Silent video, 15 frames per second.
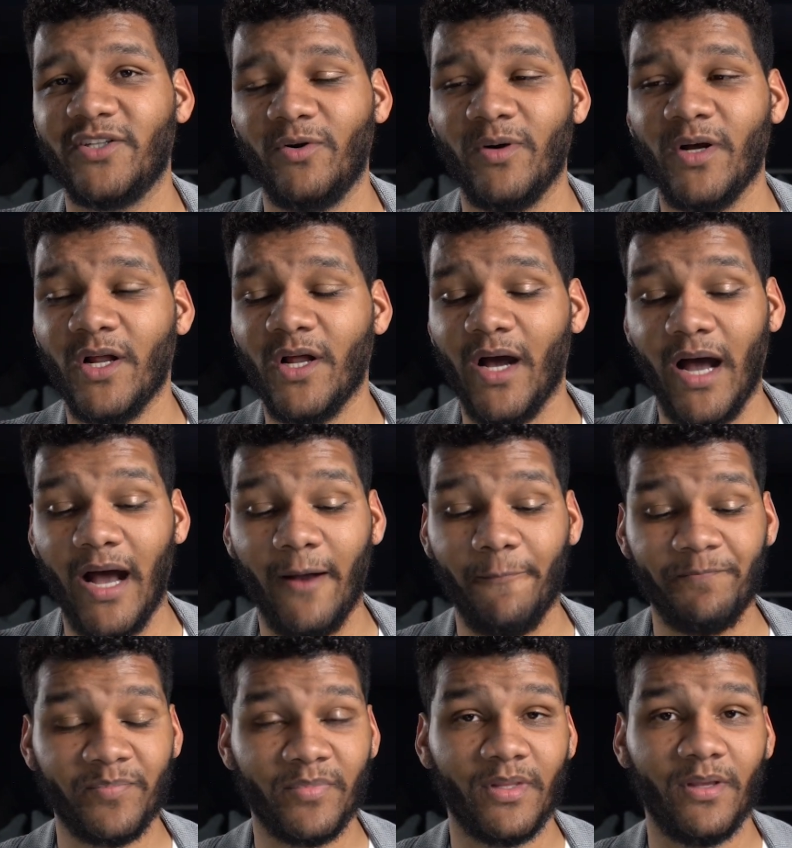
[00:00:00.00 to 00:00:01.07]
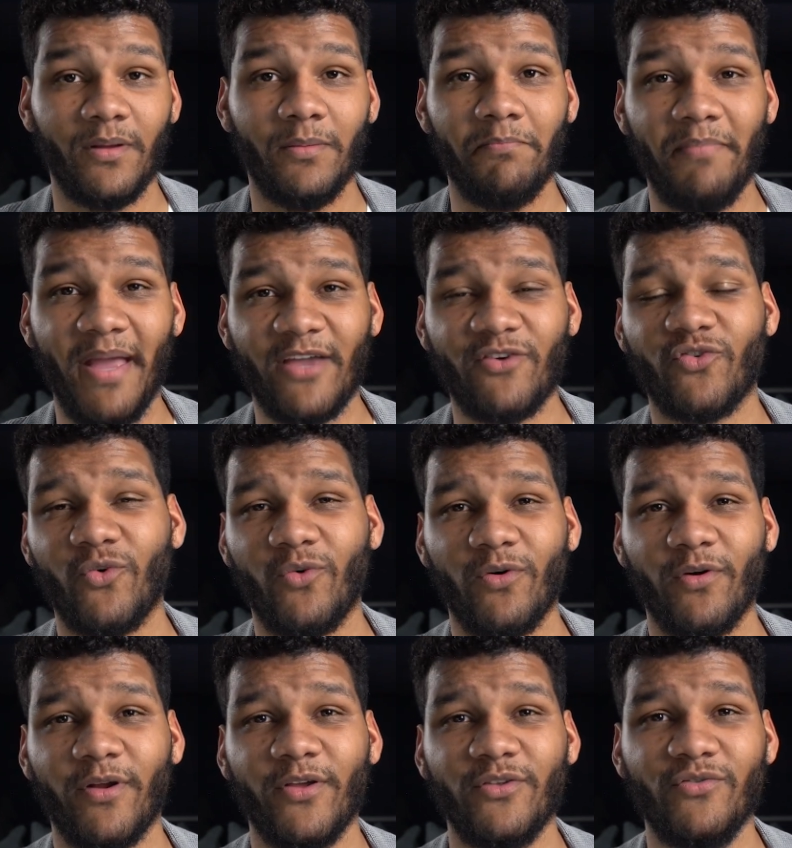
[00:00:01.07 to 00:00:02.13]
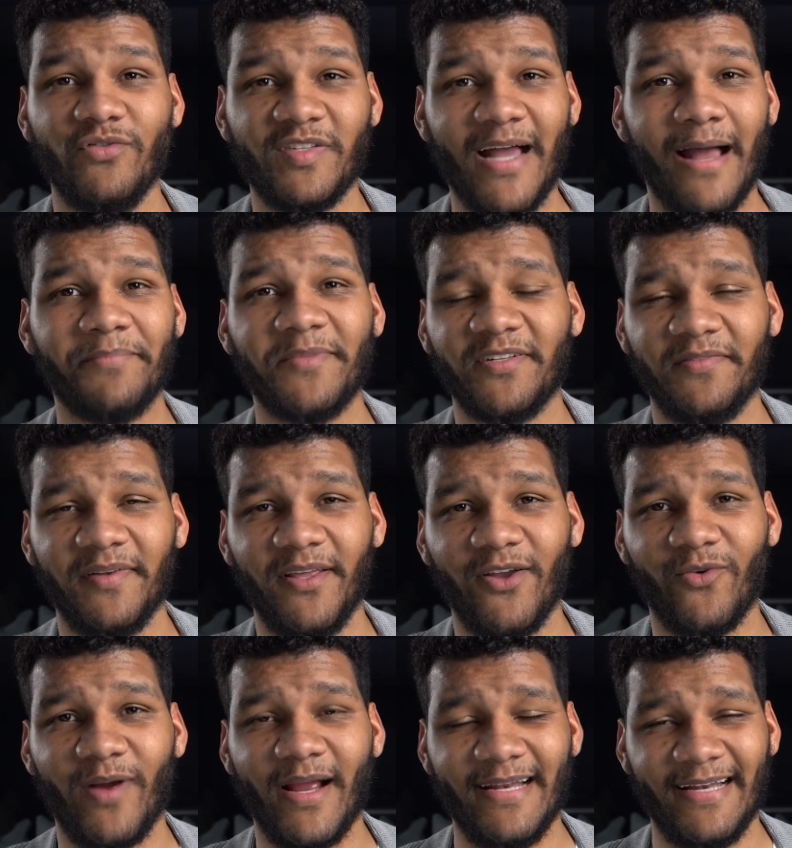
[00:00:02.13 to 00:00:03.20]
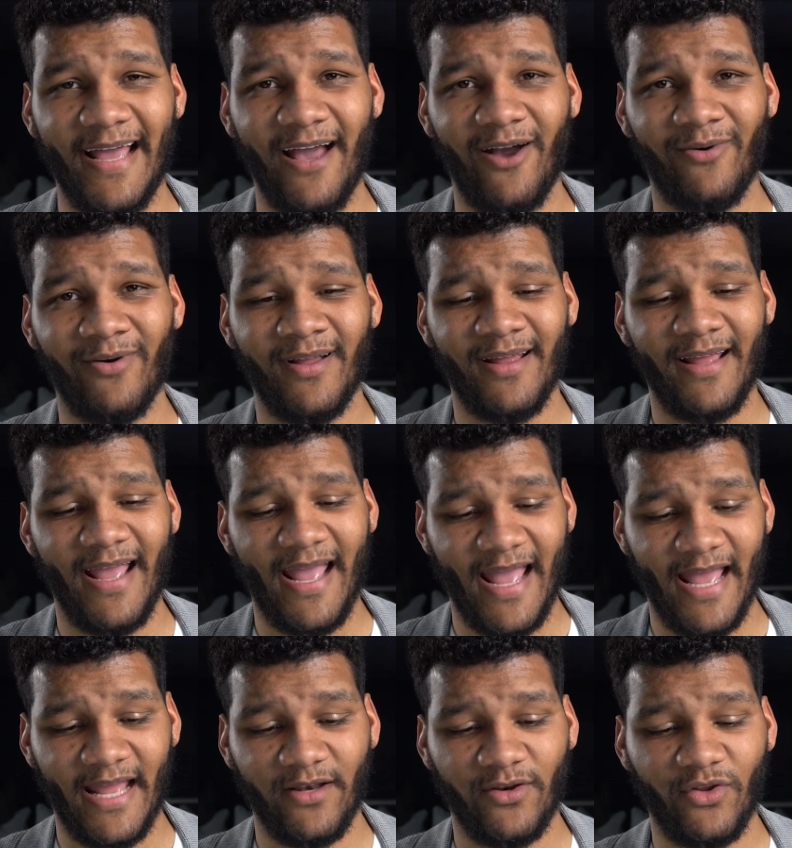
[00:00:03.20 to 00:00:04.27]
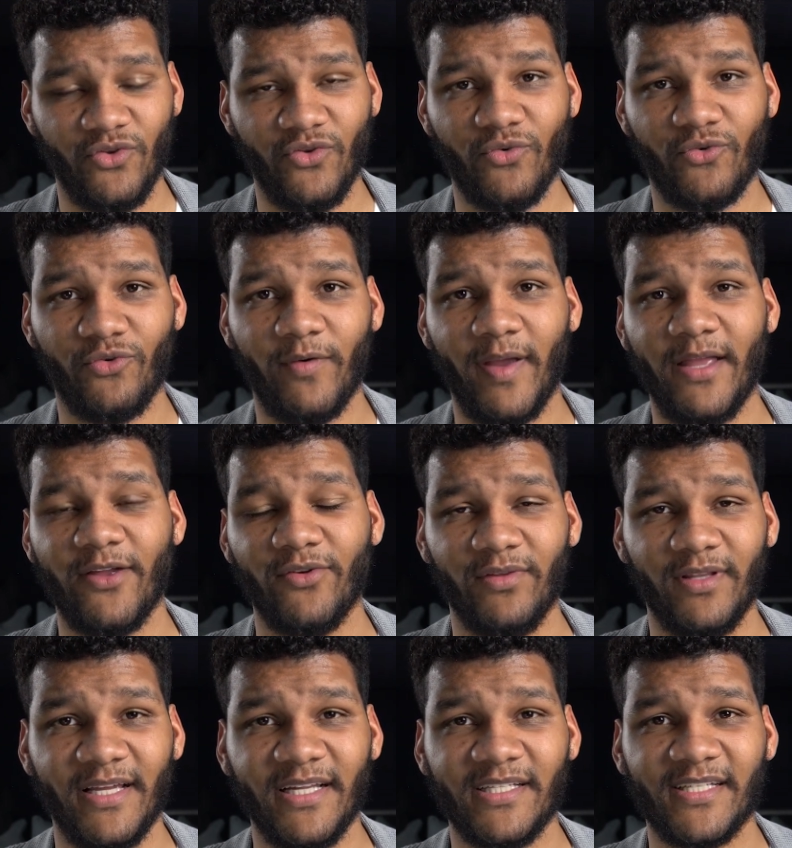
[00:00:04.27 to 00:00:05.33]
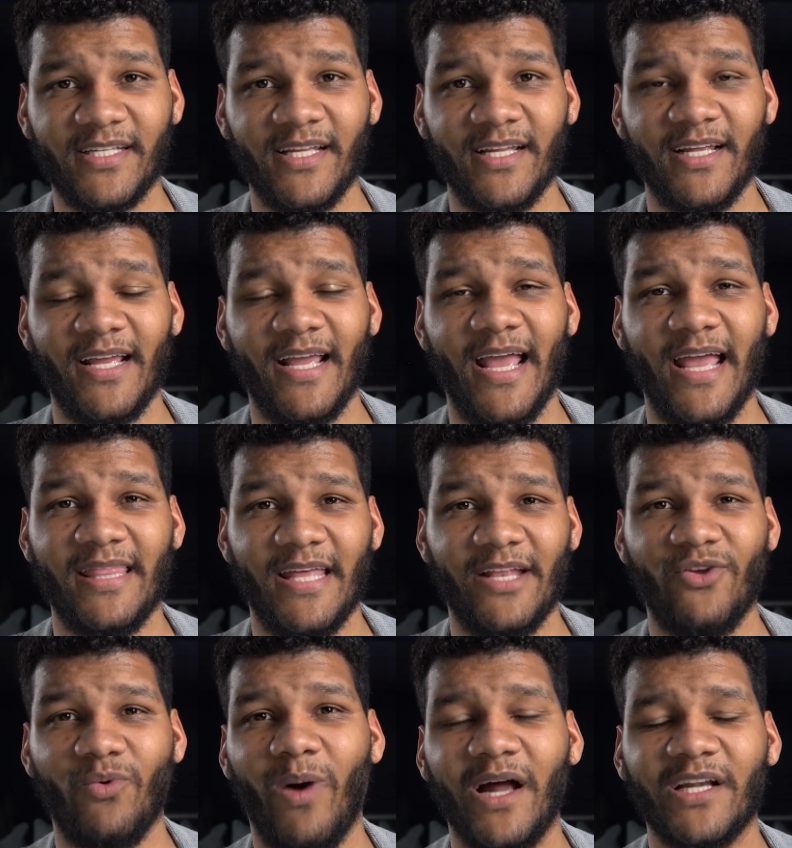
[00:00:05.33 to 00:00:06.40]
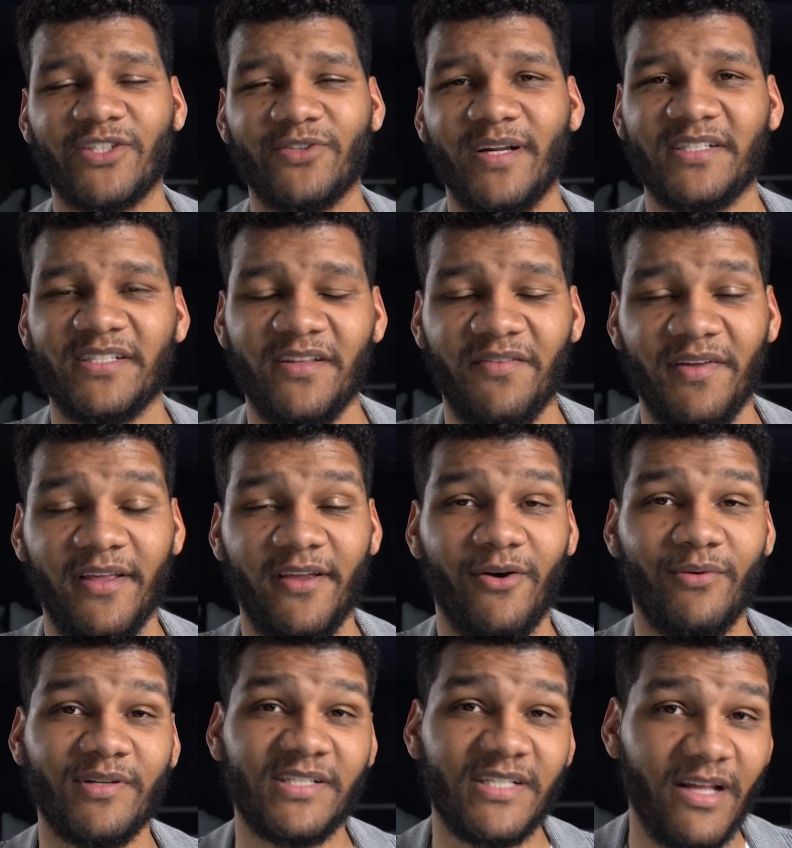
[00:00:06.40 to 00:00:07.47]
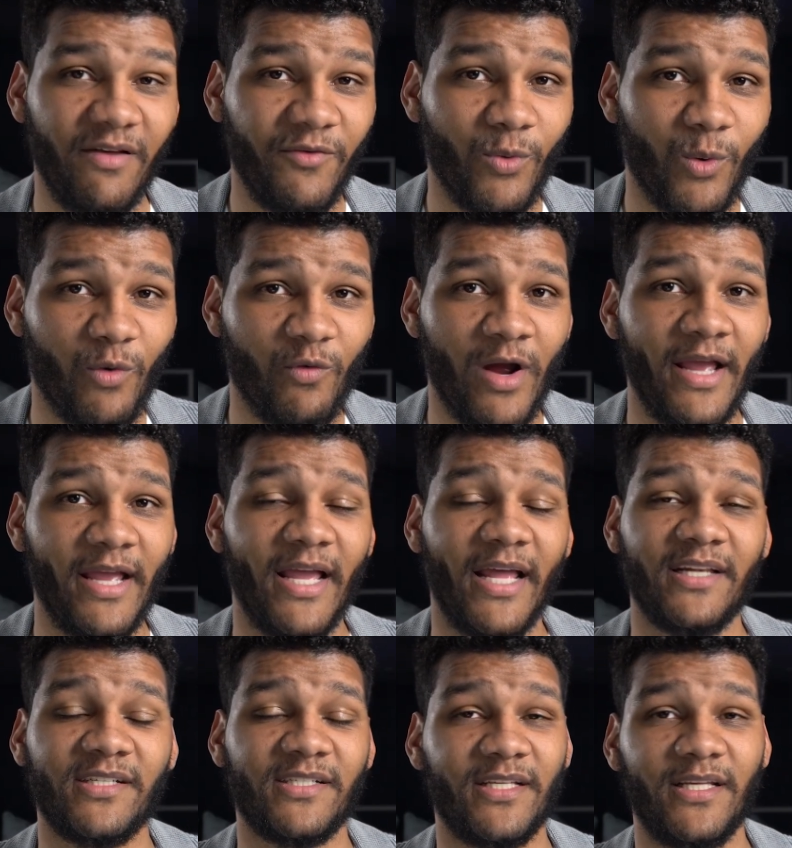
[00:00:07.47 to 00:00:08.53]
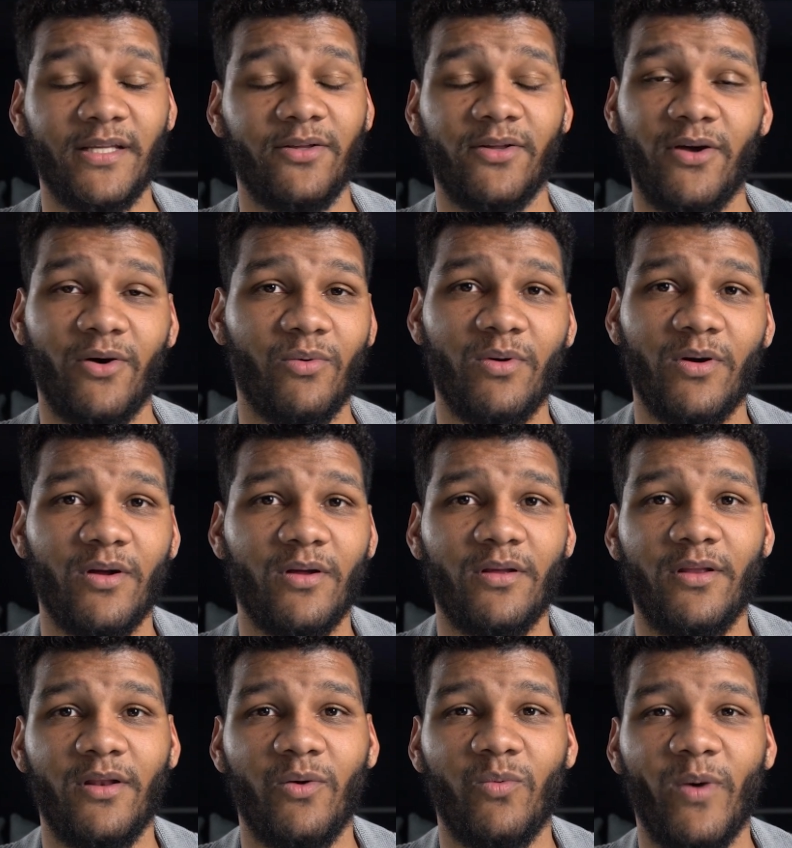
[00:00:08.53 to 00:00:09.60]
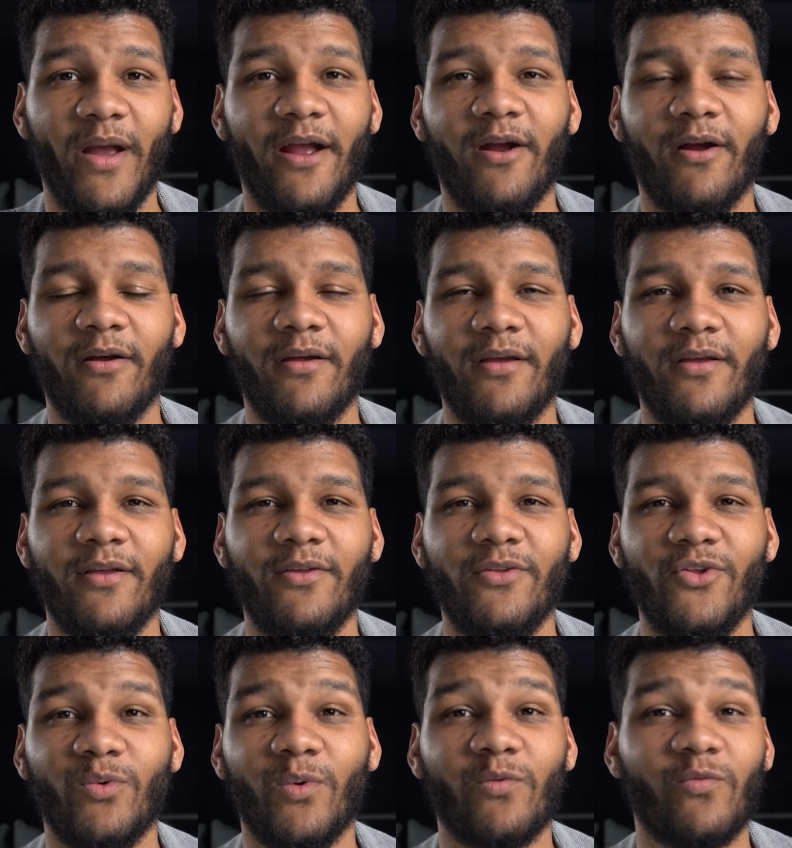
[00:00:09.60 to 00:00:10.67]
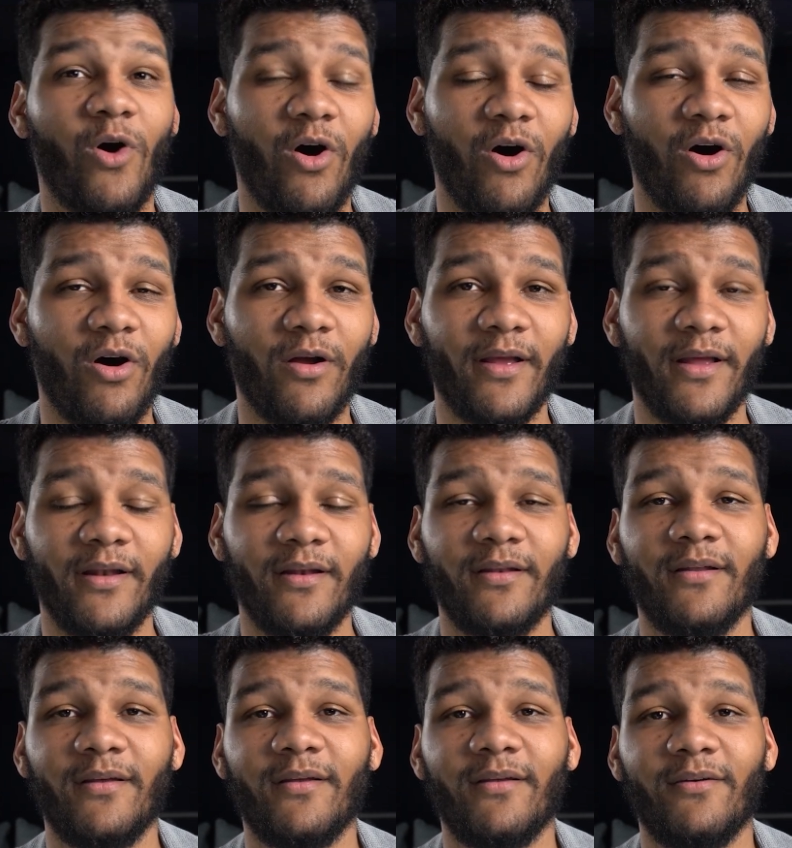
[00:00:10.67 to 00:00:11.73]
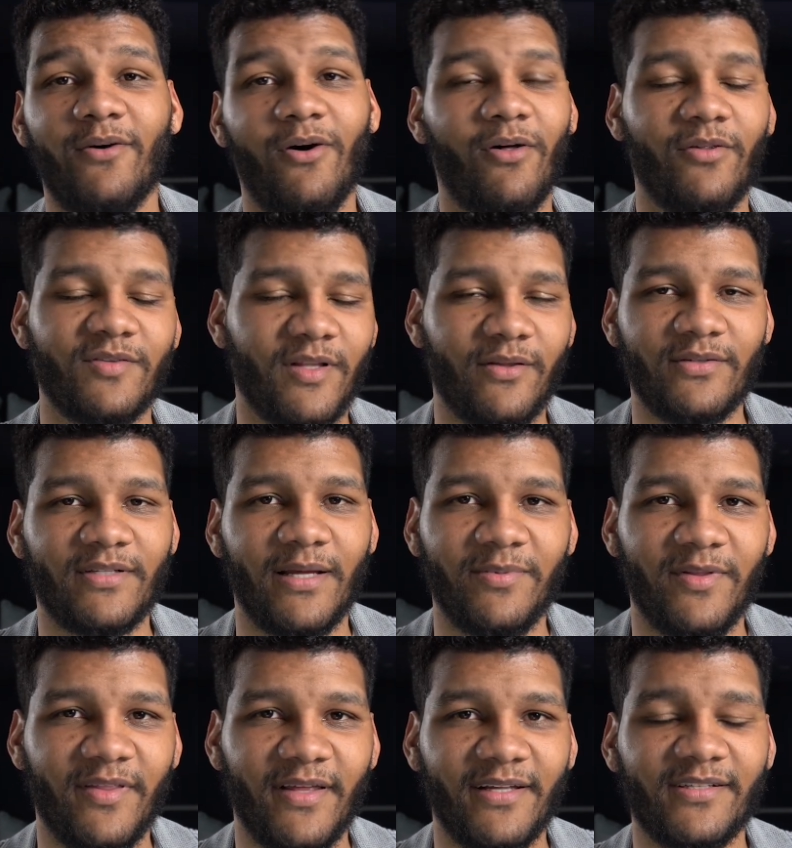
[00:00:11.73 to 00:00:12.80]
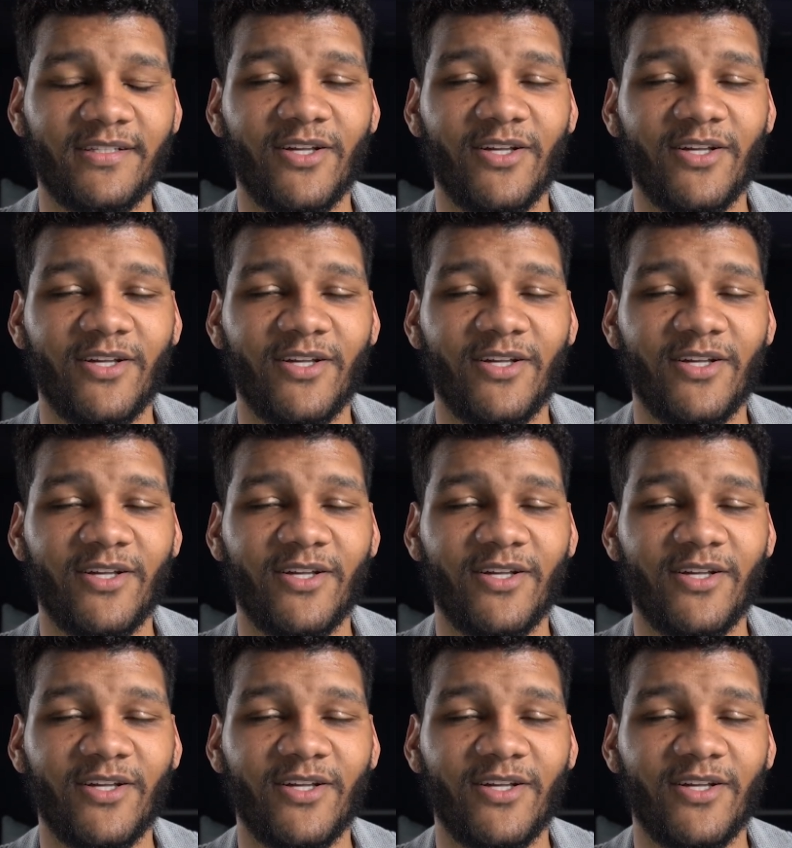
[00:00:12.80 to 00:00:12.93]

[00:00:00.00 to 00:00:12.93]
So um, make sure you stop this video right now and you create your list and then you watch the rest of the video and see if you were right and see, you know, you know where you were wrong and all those other type of things.